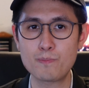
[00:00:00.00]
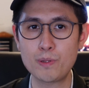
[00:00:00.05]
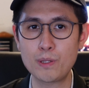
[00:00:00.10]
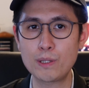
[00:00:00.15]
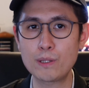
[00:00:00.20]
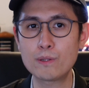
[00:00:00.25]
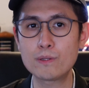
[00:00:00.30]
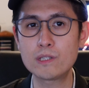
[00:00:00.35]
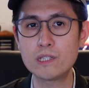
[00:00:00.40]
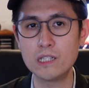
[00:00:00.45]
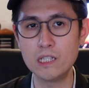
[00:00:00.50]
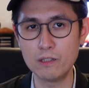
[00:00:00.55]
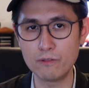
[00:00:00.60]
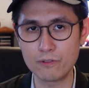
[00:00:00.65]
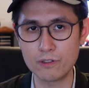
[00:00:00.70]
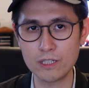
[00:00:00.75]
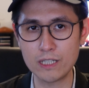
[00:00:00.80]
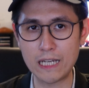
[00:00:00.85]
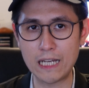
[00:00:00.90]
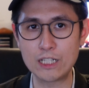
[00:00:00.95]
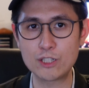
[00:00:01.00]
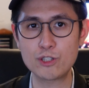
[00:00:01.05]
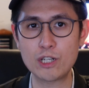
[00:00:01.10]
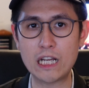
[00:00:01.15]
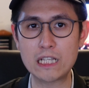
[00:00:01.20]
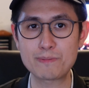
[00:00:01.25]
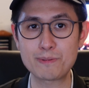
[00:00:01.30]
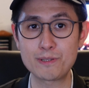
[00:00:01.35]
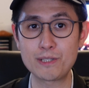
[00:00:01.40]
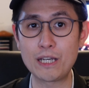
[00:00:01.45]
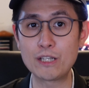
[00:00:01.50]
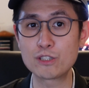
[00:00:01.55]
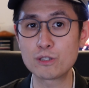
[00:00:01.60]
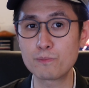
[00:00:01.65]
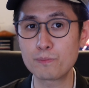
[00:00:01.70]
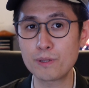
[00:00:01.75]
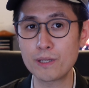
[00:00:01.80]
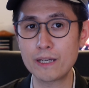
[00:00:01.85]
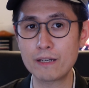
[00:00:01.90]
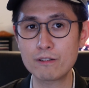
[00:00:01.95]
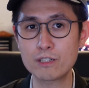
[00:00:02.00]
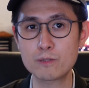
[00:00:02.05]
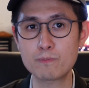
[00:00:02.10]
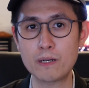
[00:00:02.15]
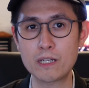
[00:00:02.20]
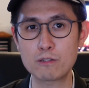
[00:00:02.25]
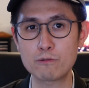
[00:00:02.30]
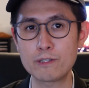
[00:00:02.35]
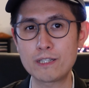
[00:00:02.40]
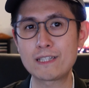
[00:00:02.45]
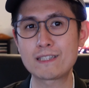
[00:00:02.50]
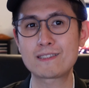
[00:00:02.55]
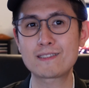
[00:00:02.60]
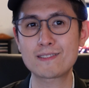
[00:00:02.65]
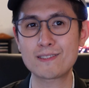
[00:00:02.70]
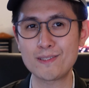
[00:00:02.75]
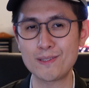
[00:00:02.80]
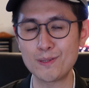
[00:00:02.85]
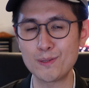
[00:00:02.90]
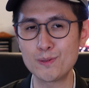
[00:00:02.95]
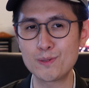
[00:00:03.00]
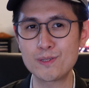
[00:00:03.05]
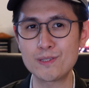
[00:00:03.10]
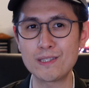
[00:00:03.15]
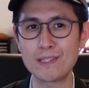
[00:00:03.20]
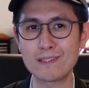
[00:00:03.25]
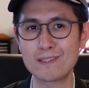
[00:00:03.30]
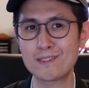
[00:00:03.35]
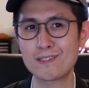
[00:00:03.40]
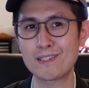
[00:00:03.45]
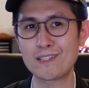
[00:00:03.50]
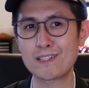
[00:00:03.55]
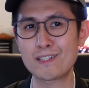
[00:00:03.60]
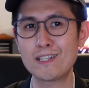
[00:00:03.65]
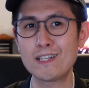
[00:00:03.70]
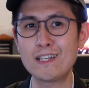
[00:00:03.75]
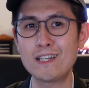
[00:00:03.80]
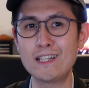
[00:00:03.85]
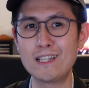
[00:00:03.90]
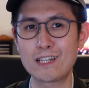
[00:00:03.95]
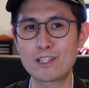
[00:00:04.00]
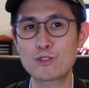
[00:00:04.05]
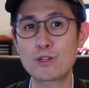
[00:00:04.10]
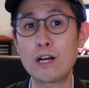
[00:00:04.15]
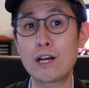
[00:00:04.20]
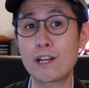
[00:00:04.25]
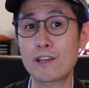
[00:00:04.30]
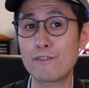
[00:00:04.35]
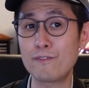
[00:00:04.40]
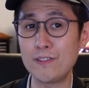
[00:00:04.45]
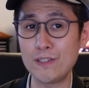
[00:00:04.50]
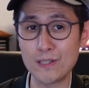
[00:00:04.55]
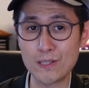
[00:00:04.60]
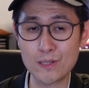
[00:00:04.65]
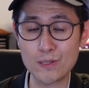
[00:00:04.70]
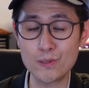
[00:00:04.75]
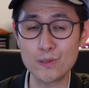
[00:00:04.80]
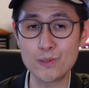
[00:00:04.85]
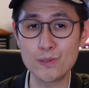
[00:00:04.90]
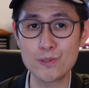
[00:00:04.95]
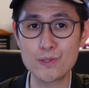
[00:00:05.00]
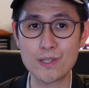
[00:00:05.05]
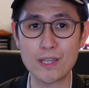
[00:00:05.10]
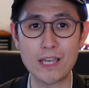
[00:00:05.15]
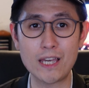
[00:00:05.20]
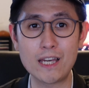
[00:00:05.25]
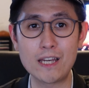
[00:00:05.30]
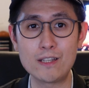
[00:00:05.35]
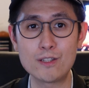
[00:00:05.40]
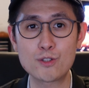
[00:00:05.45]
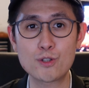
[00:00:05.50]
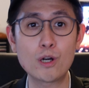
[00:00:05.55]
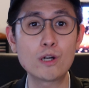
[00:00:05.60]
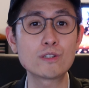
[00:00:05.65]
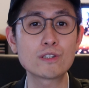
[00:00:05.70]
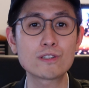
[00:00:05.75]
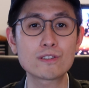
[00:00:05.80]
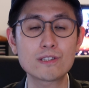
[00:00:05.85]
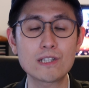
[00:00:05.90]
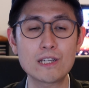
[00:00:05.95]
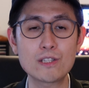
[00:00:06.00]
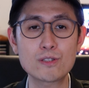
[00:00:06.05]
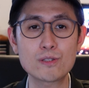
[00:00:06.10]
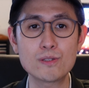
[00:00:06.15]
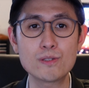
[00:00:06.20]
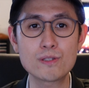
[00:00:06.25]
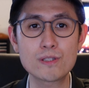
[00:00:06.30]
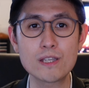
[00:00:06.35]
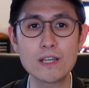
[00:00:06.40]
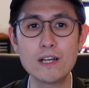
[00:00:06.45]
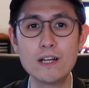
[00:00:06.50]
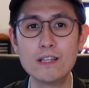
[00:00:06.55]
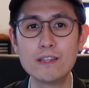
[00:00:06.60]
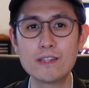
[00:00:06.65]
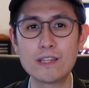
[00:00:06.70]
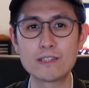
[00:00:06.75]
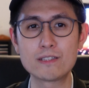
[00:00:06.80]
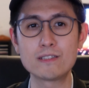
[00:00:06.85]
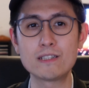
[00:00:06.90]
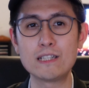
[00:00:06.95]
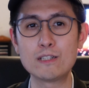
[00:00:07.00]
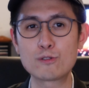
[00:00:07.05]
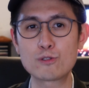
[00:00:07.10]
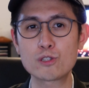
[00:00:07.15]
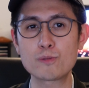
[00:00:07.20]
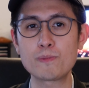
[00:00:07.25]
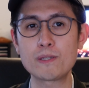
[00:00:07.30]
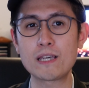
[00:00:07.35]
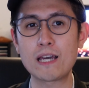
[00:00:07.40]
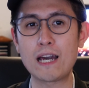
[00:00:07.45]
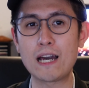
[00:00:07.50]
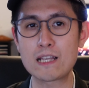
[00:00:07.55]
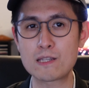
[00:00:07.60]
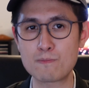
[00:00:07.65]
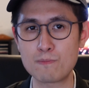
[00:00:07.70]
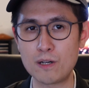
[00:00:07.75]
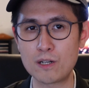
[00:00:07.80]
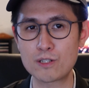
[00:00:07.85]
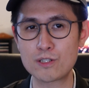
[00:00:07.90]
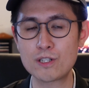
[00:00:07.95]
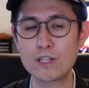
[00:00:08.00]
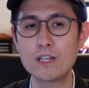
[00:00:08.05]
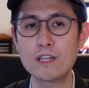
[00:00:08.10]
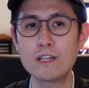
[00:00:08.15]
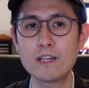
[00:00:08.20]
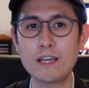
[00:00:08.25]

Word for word: pure delivery and transportation play, which by the way excludes things like electronic vehicles and charging stations, doesn't interest me as much.